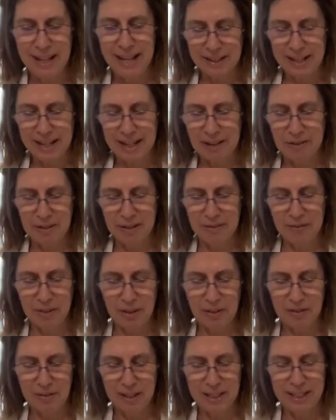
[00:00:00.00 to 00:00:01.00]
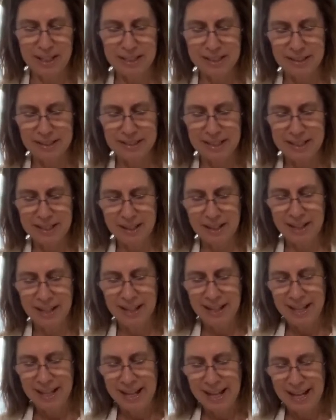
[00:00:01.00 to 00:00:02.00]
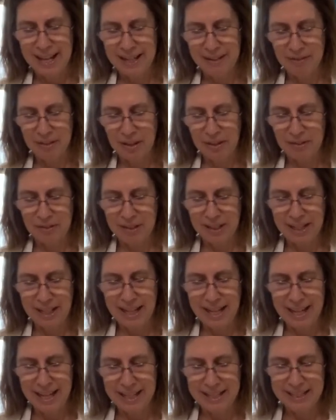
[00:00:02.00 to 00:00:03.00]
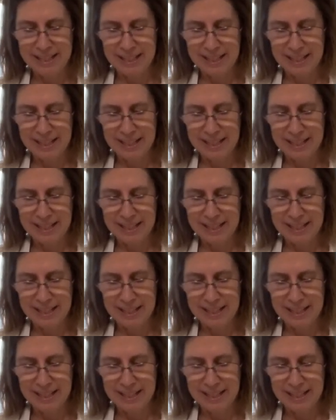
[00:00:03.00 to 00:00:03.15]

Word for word: Outer of the 3 and into the center, out of the three and